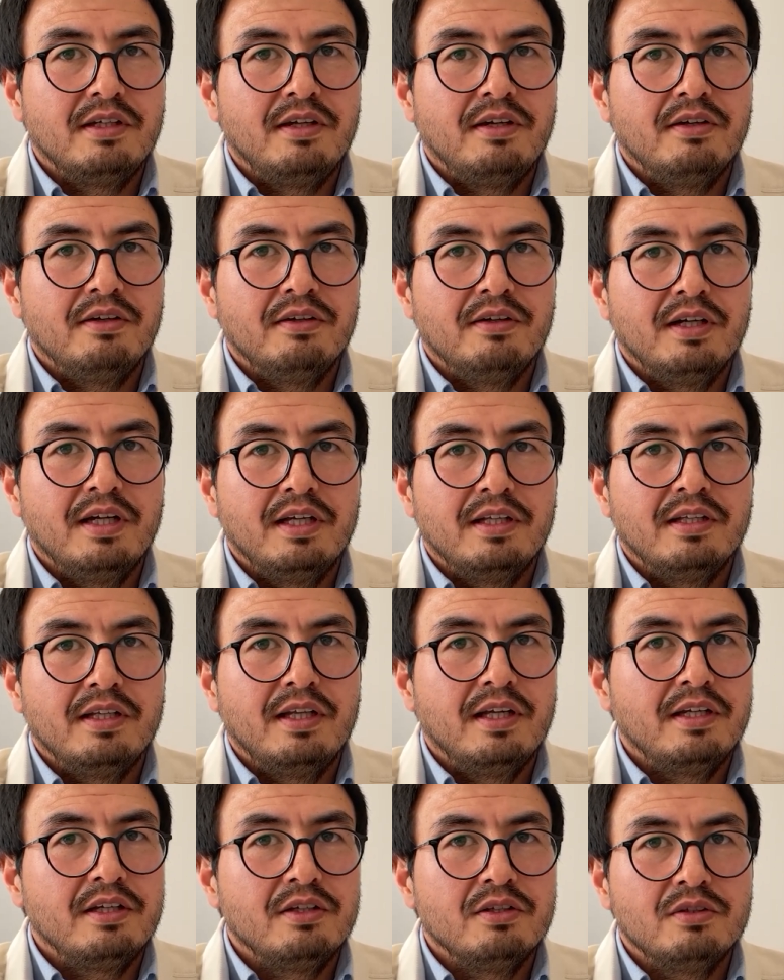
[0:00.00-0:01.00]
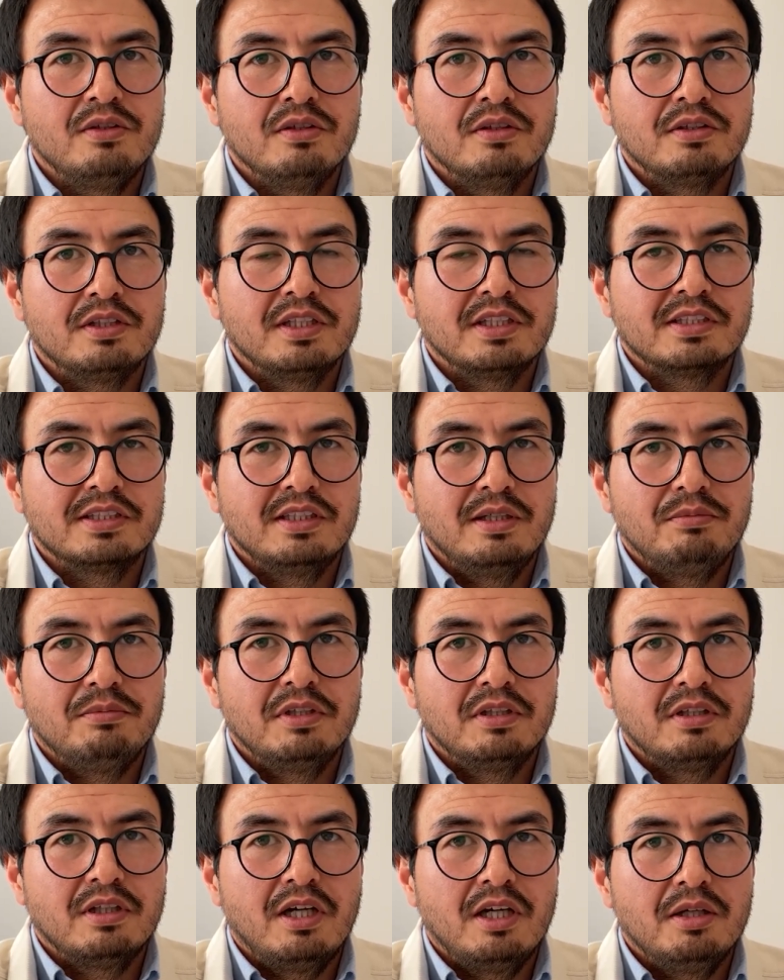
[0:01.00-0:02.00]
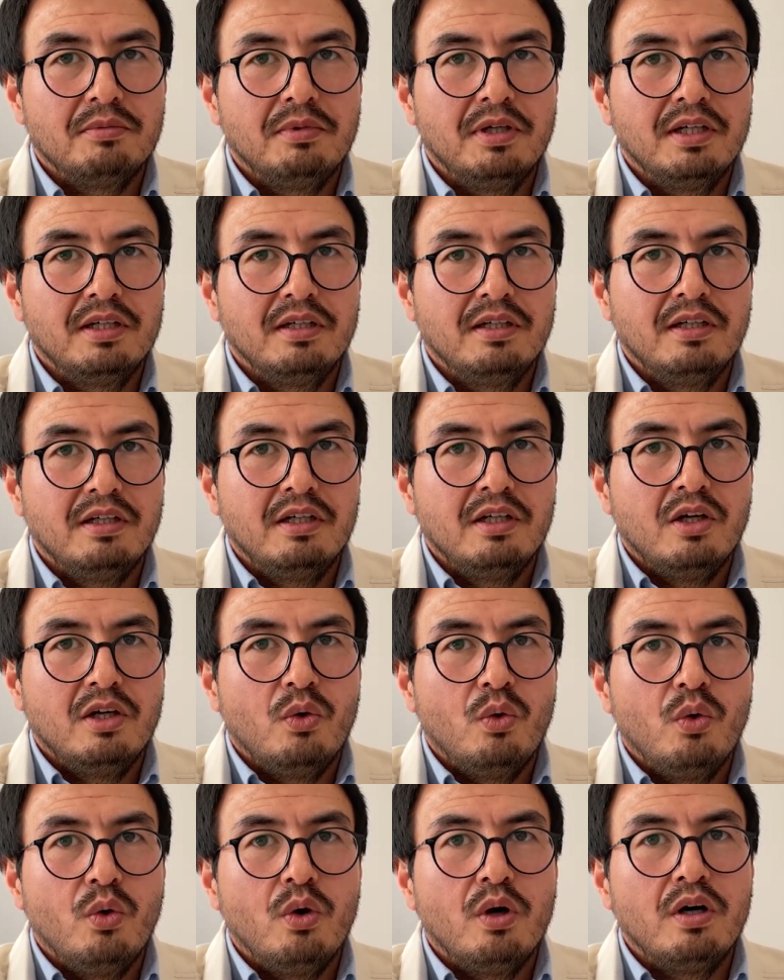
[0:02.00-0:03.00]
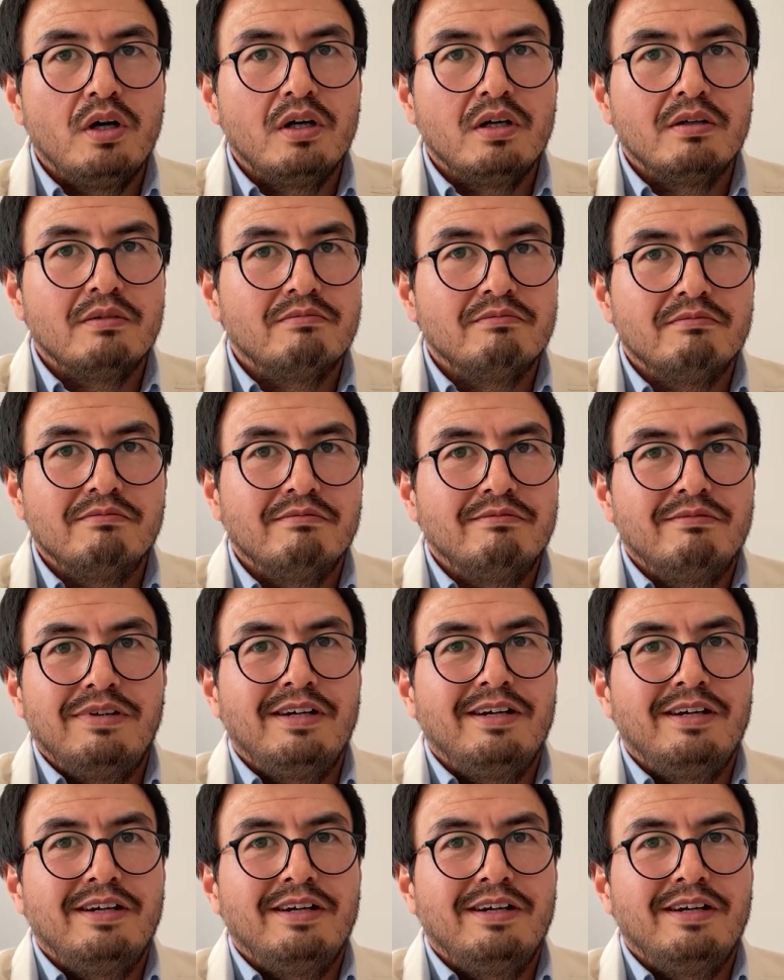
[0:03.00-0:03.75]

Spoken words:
and then you don't accept the Taliban, or